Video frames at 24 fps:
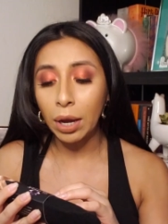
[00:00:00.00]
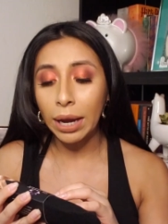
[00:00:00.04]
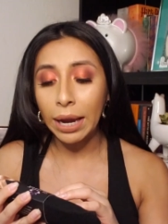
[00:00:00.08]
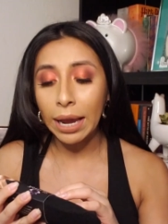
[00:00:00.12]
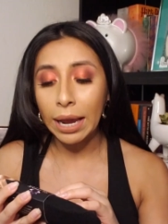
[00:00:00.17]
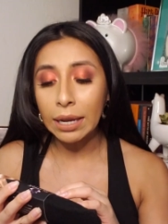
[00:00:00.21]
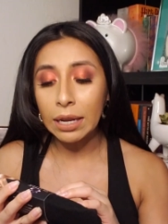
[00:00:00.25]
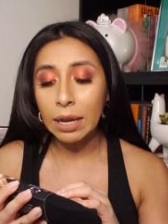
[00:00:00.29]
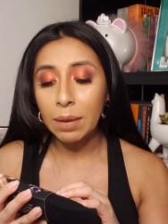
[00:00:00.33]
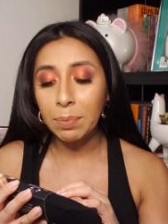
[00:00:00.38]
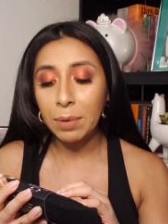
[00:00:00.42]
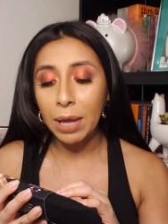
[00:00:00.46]
I
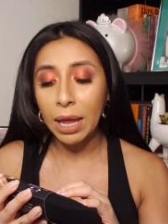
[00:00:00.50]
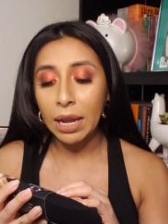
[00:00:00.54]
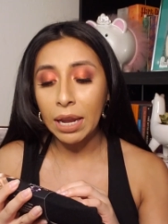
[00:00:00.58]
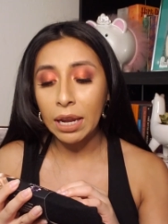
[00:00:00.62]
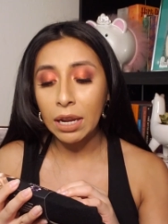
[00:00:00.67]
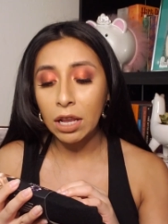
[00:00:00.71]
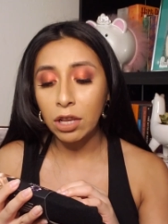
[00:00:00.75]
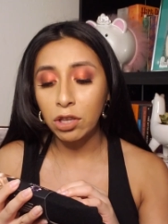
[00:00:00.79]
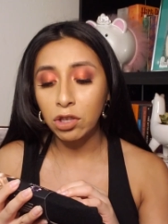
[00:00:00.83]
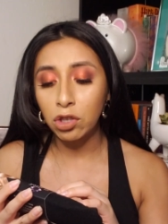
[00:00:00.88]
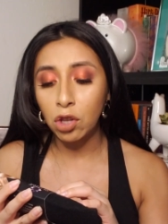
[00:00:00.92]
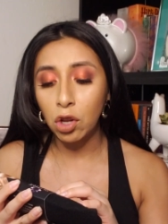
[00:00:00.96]
end up
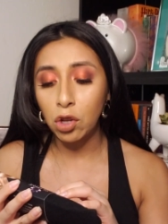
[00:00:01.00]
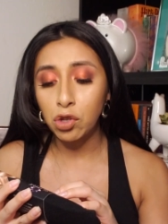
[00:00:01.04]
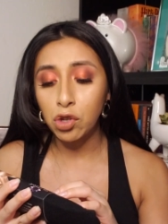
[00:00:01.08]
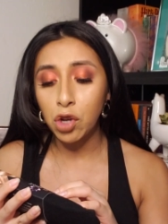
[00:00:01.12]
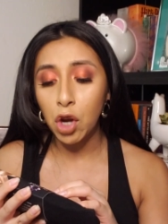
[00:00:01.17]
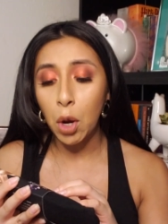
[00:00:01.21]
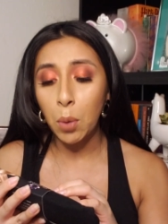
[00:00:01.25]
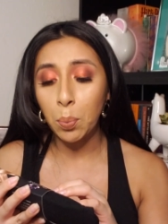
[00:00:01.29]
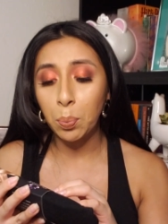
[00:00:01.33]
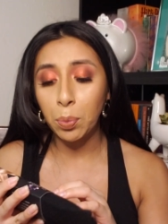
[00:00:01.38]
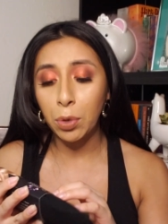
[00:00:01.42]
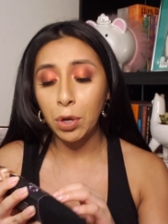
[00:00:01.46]
getting a
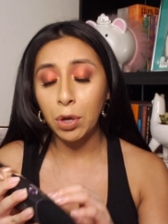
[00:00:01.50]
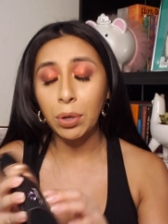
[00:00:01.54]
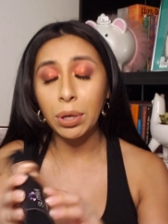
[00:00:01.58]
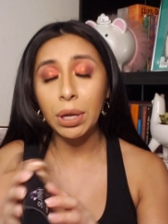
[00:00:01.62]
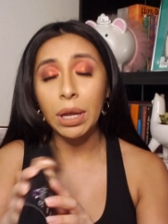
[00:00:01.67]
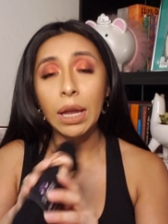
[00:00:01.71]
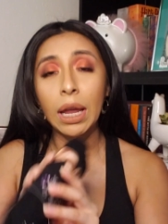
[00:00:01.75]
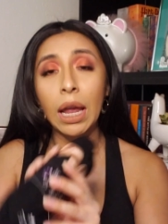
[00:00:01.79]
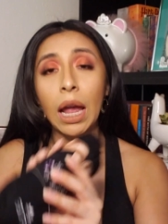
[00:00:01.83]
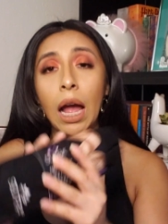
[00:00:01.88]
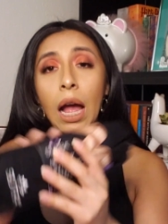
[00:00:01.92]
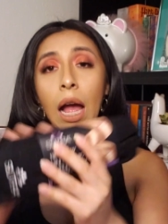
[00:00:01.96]
Sultra
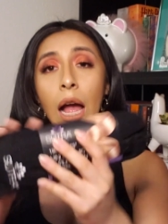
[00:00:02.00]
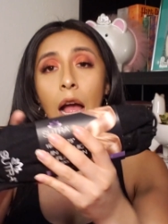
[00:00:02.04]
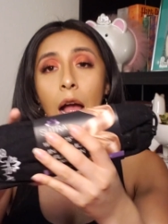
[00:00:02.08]
Beauty